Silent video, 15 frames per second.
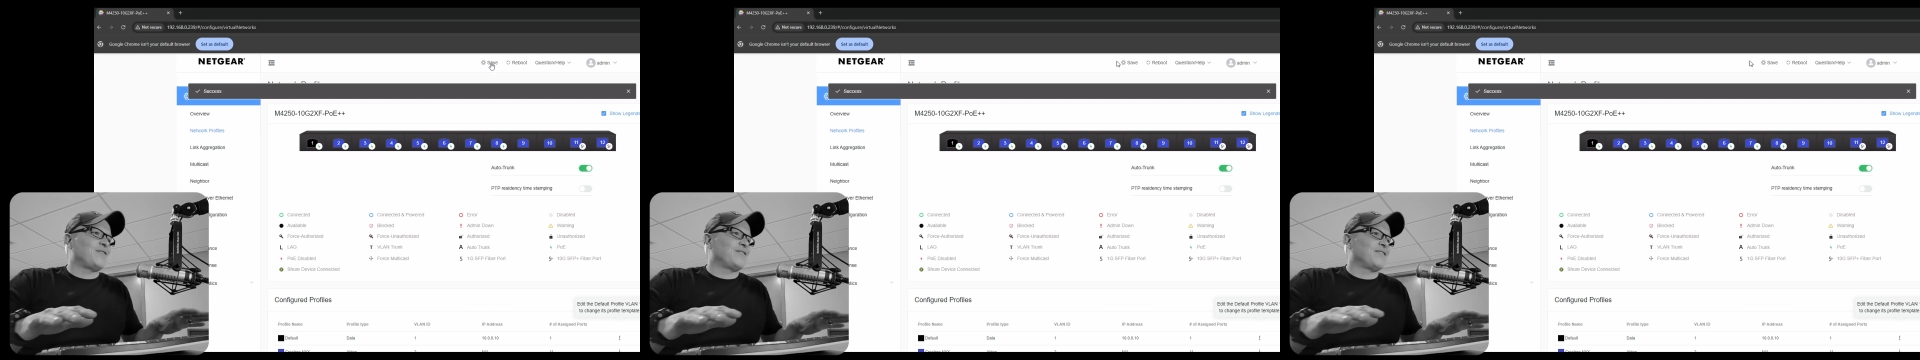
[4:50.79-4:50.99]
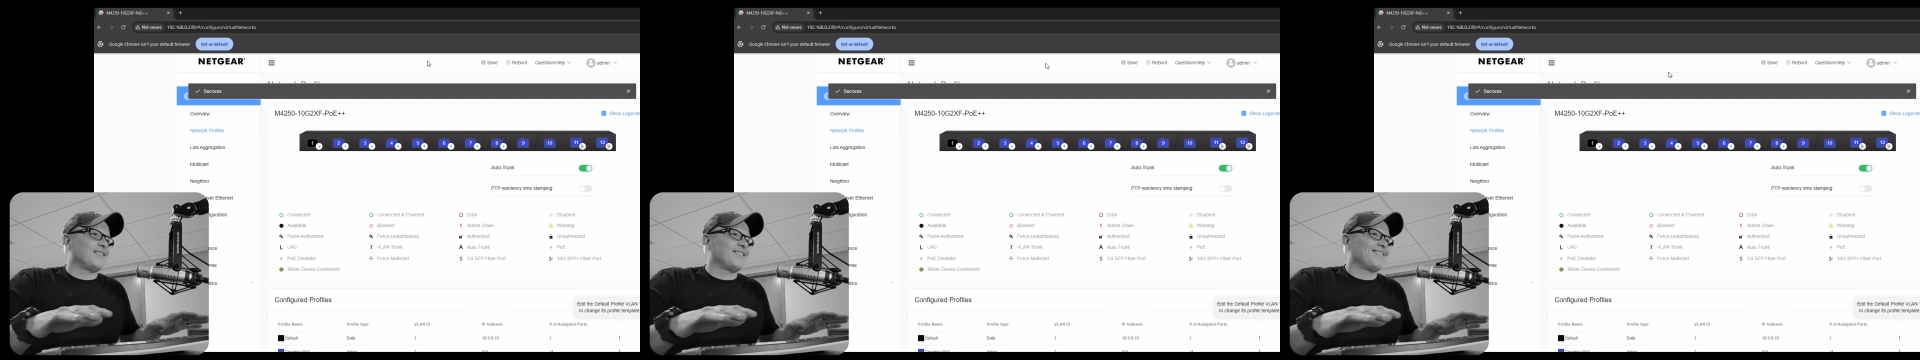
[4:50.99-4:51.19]

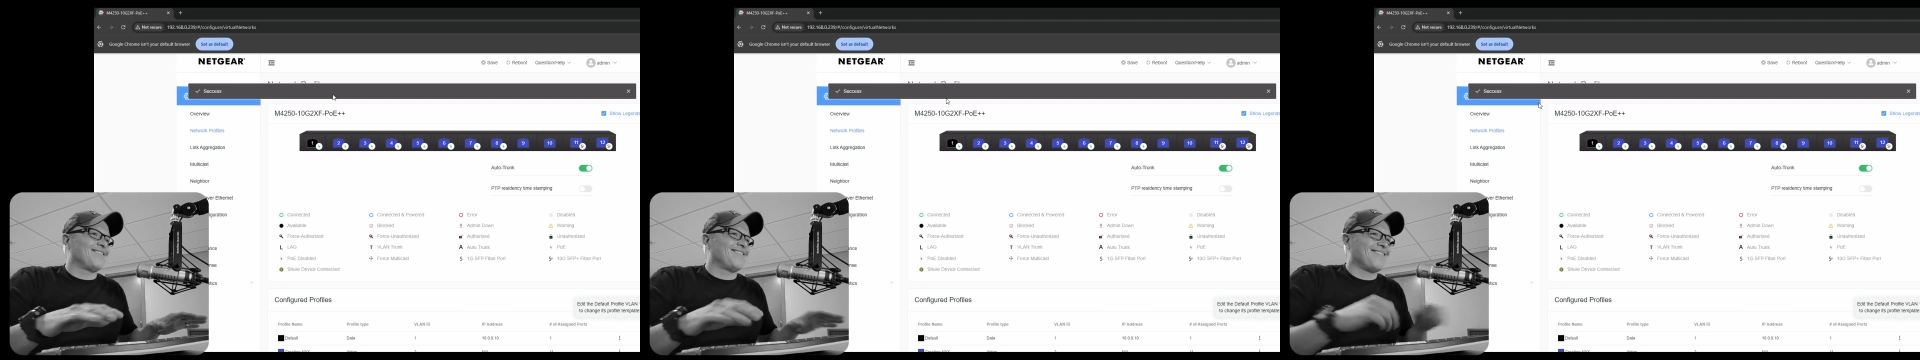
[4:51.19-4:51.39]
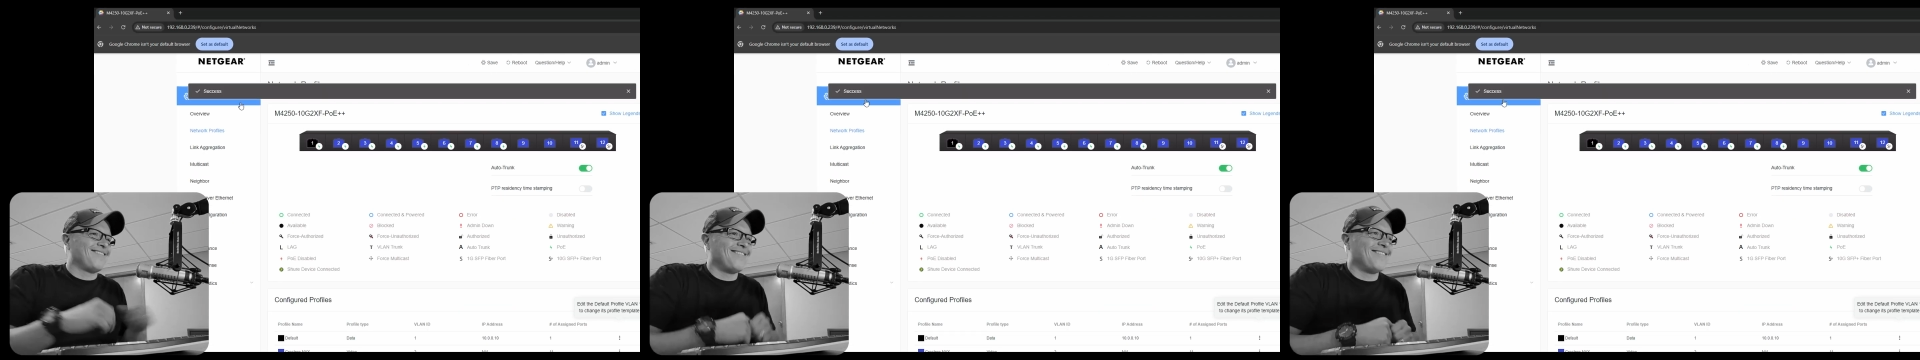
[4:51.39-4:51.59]

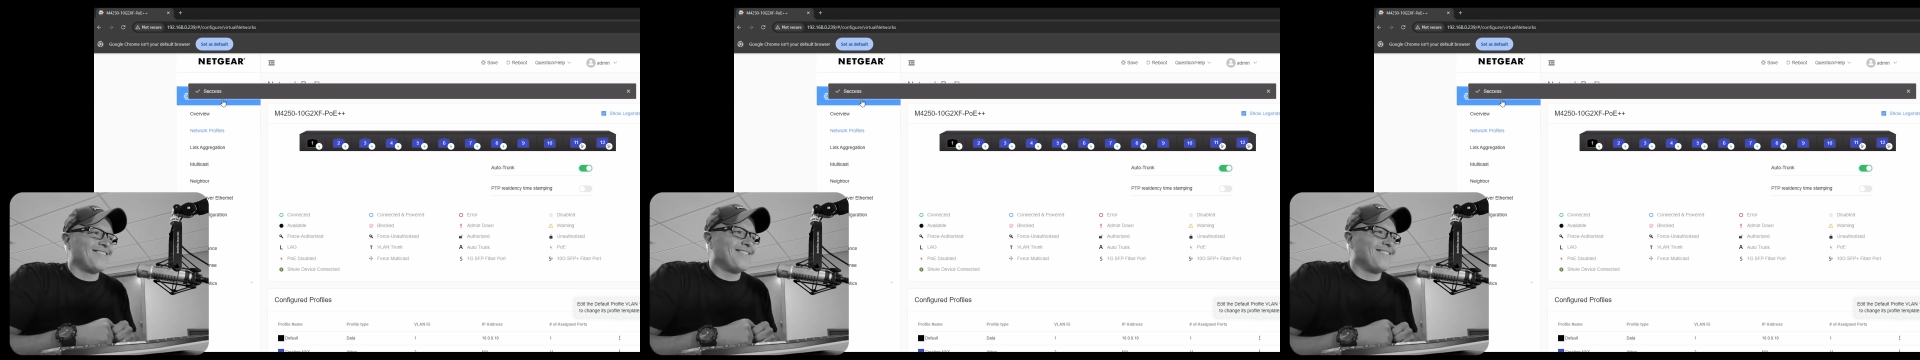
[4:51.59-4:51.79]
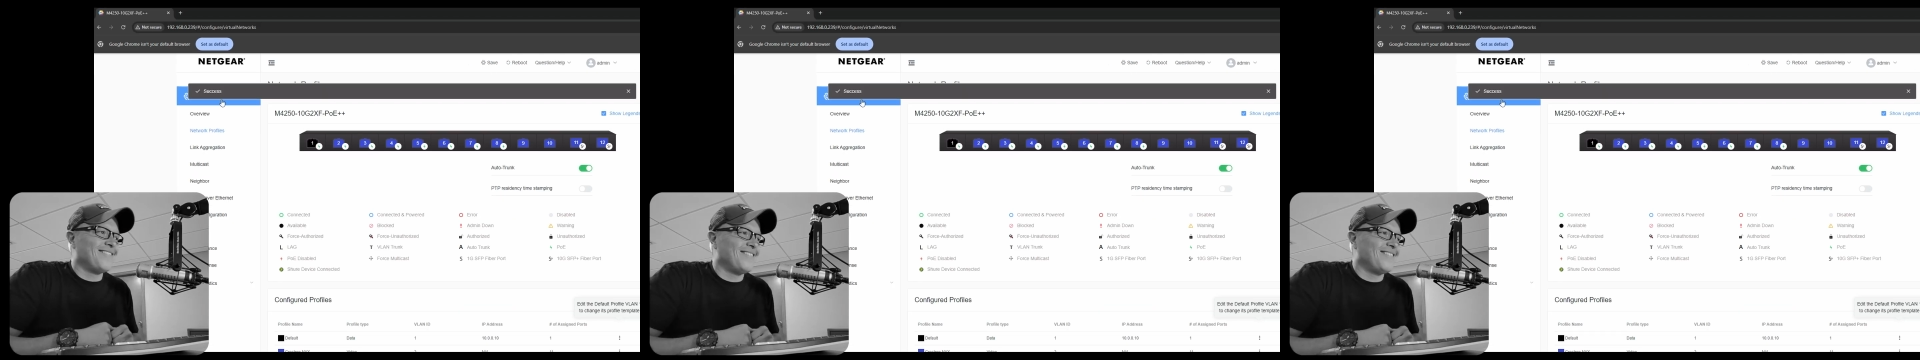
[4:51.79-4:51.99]

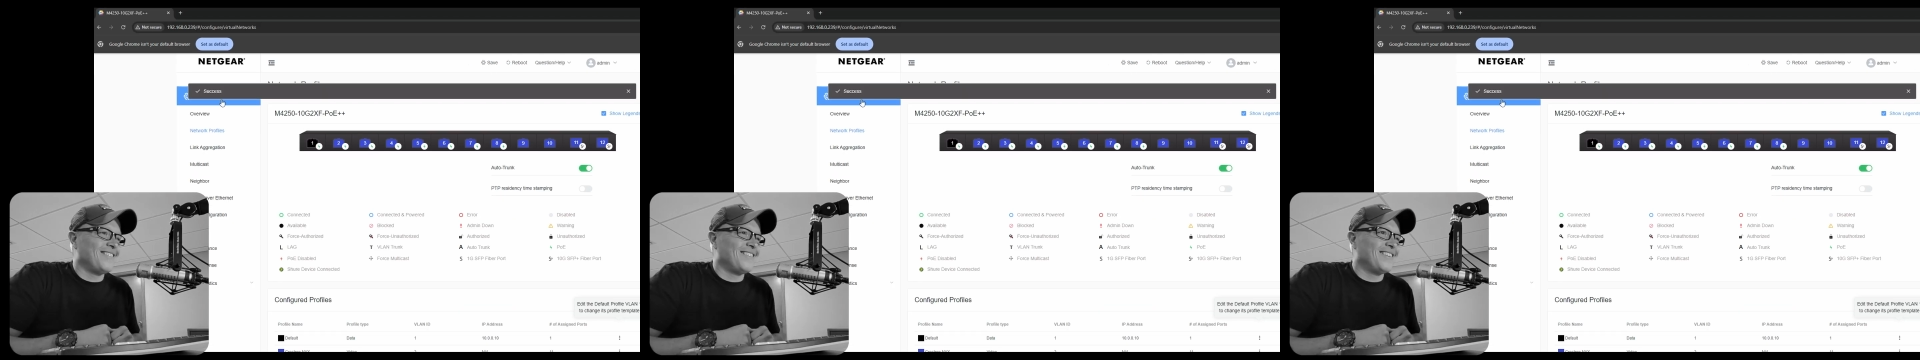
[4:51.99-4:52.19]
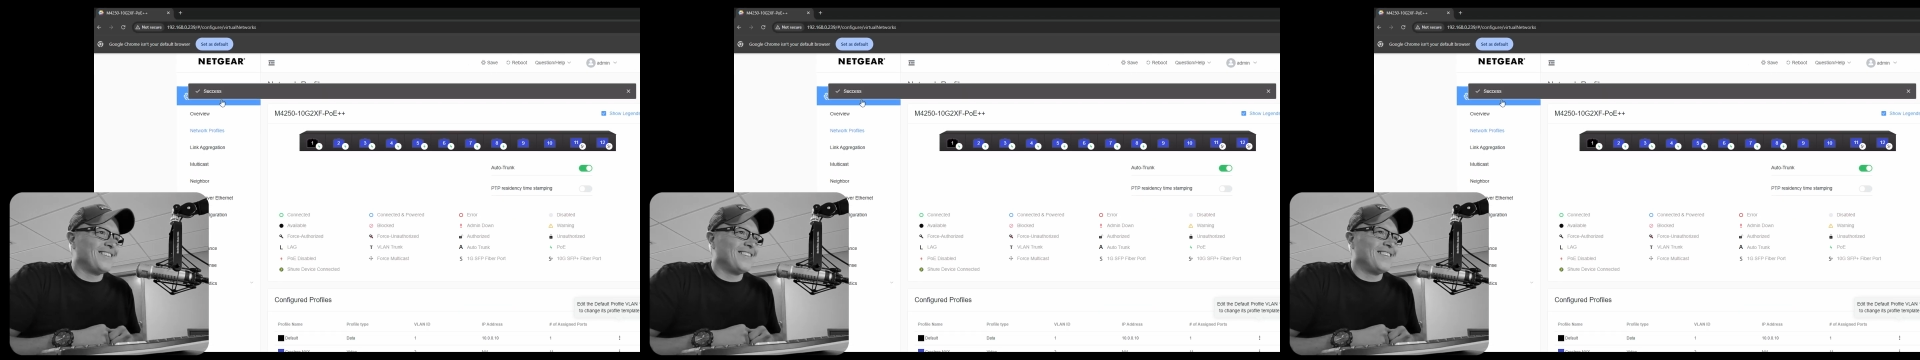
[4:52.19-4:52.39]

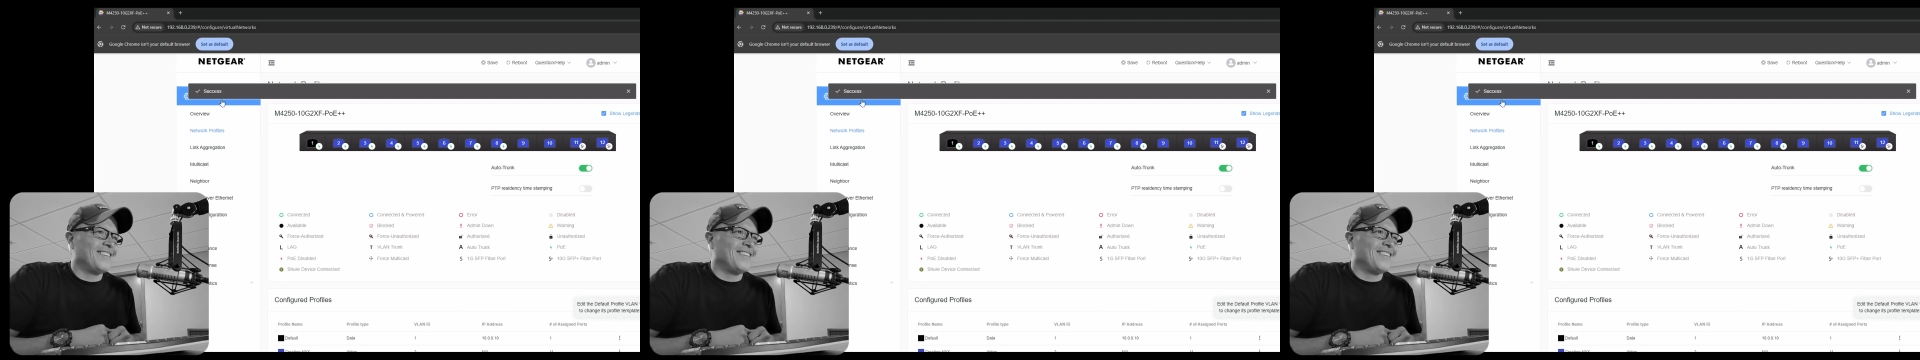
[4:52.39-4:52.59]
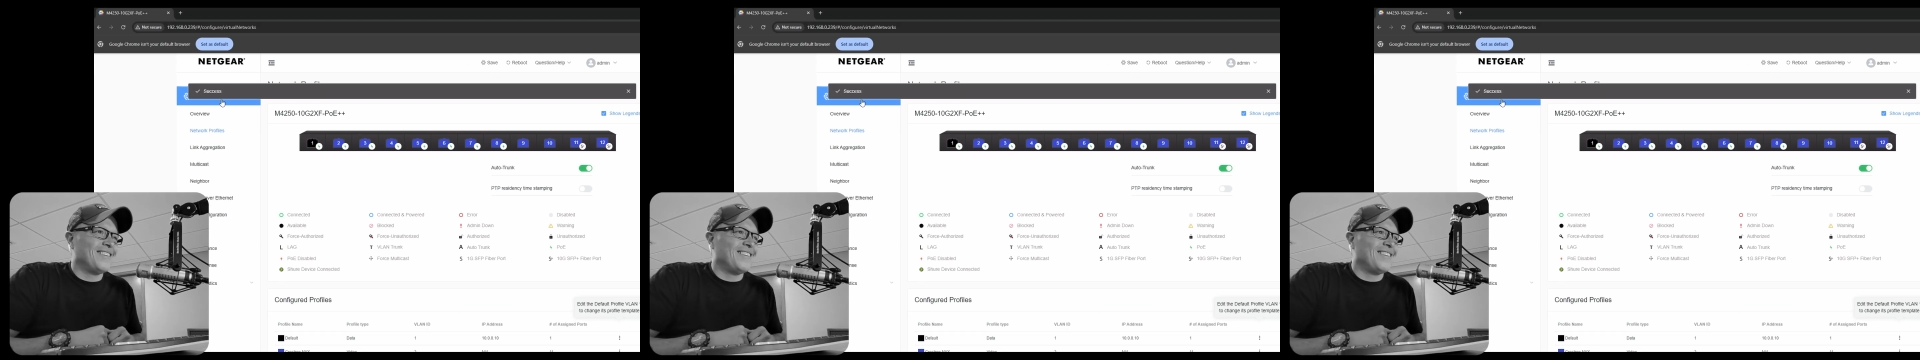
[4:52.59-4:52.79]
Nobody speaks.